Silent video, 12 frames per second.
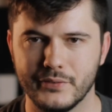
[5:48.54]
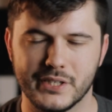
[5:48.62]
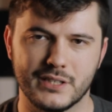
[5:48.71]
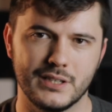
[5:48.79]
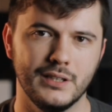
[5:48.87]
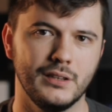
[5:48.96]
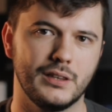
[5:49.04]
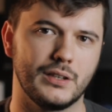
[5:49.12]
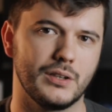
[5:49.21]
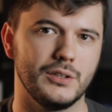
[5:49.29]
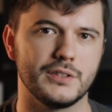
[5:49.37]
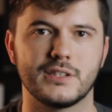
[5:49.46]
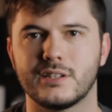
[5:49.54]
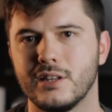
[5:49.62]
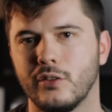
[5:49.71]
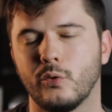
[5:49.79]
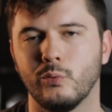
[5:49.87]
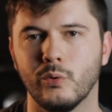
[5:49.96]
a synth called
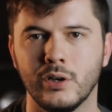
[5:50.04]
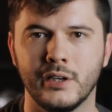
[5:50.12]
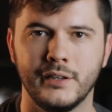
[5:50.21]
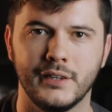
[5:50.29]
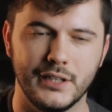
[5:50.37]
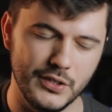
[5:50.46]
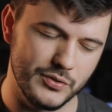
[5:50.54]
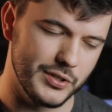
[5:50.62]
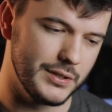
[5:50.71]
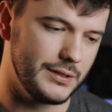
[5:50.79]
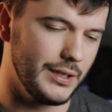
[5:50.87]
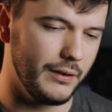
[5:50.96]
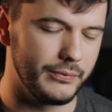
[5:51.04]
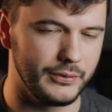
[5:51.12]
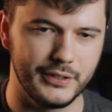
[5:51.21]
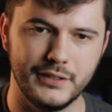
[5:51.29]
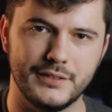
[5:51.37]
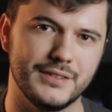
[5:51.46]
Synth 1 that you should
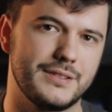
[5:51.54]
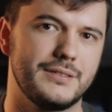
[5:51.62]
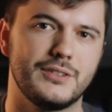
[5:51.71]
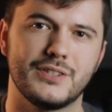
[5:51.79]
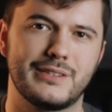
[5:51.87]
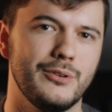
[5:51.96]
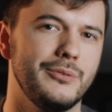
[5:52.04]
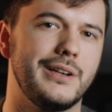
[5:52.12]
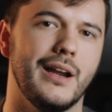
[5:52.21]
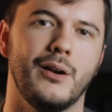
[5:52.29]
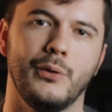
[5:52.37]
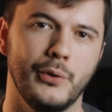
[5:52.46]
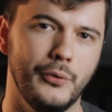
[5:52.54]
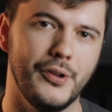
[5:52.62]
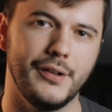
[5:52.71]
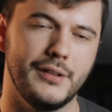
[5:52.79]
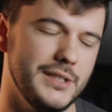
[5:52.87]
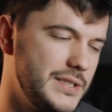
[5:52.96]
definitely just go download
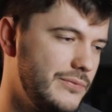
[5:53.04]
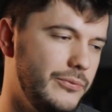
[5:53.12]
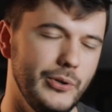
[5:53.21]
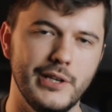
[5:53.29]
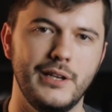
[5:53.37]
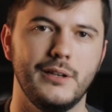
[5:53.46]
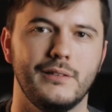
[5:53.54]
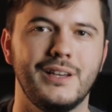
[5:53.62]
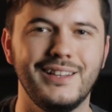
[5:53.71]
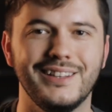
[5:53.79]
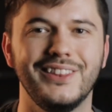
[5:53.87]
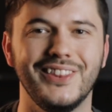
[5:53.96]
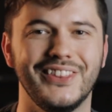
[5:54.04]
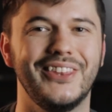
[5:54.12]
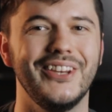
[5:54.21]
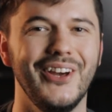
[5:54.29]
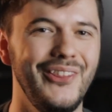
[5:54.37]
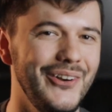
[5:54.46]
it. It's free.
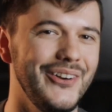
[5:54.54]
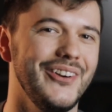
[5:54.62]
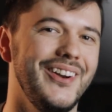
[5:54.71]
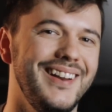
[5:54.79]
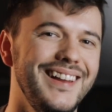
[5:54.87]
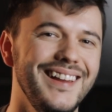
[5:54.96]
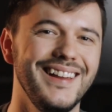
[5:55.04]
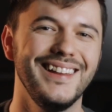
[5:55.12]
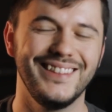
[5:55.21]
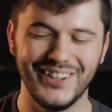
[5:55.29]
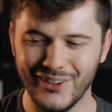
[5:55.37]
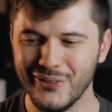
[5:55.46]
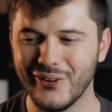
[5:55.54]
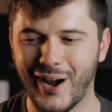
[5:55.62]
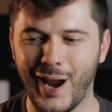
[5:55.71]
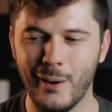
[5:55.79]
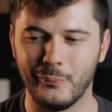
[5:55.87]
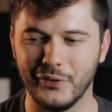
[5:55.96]
The other
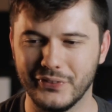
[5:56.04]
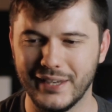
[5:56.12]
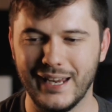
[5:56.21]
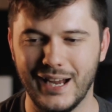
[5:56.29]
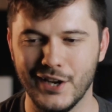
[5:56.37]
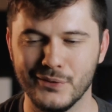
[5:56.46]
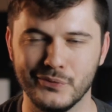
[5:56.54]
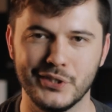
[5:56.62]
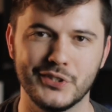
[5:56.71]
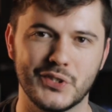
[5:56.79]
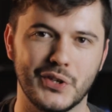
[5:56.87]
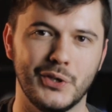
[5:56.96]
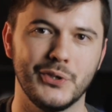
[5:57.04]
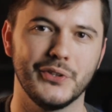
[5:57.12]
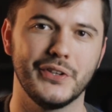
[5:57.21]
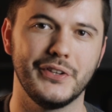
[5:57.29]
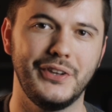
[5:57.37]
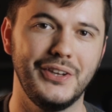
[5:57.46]
app that they have is
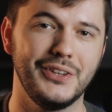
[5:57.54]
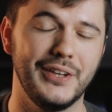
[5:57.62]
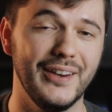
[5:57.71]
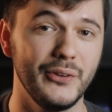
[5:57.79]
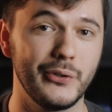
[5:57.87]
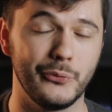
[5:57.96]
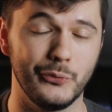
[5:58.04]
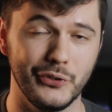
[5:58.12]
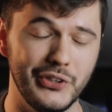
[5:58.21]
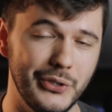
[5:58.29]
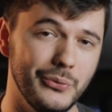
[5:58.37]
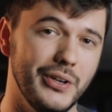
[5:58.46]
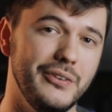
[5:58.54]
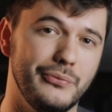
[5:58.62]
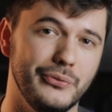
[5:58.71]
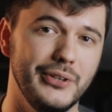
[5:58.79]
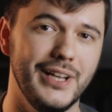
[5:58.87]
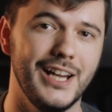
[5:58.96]
called, the other really great
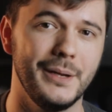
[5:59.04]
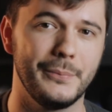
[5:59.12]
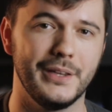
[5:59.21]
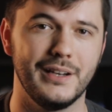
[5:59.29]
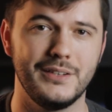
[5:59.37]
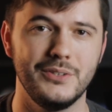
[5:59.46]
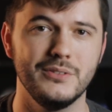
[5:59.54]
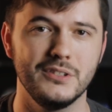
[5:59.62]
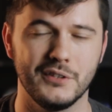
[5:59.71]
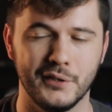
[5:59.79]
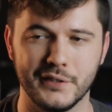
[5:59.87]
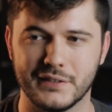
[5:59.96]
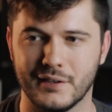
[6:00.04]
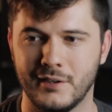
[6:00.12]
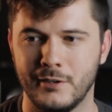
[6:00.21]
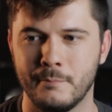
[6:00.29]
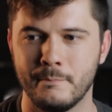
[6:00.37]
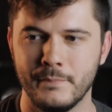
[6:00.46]
free app that I use all the
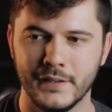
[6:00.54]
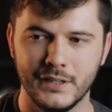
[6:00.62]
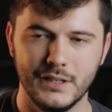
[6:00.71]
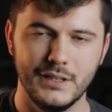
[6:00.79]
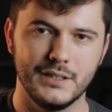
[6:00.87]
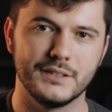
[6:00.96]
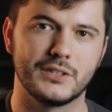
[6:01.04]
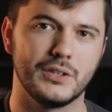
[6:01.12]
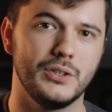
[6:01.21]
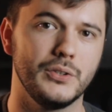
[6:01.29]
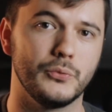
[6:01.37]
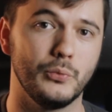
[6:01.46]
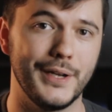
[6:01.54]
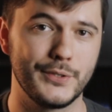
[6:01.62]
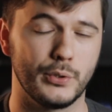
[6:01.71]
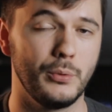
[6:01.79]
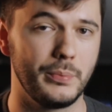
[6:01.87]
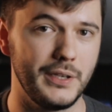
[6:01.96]
time is called
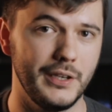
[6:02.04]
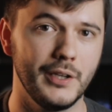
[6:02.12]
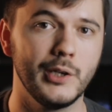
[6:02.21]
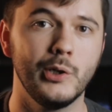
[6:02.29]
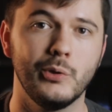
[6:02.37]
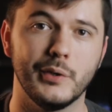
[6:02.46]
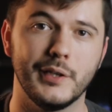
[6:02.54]
Retro Piano.